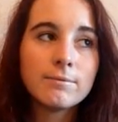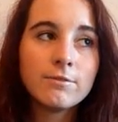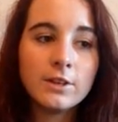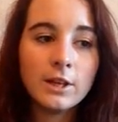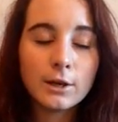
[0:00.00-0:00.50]

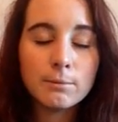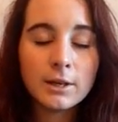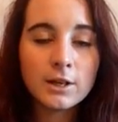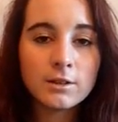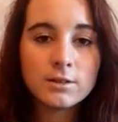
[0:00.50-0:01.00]
video,
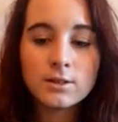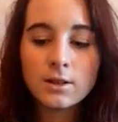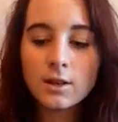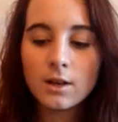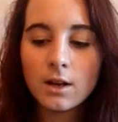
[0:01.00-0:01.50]
because
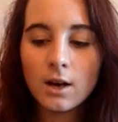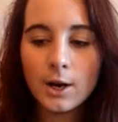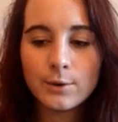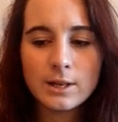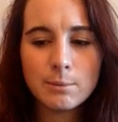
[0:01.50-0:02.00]

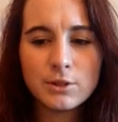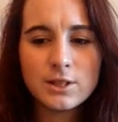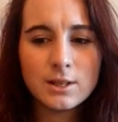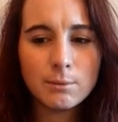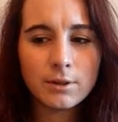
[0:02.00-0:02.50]
I was able to
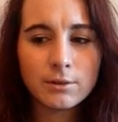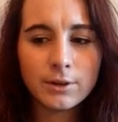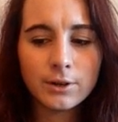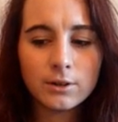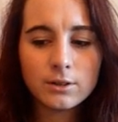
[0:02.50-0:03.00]
see whether
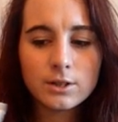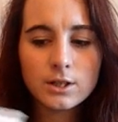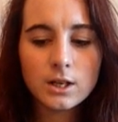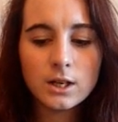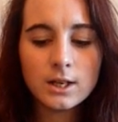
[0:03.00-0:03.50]
or not
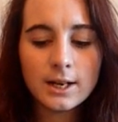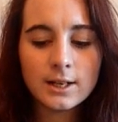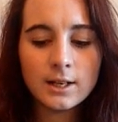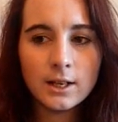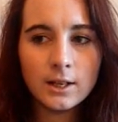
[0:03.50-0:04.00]
it had
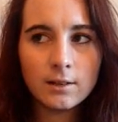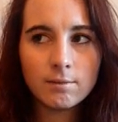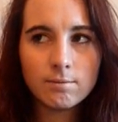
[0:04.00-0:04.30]
any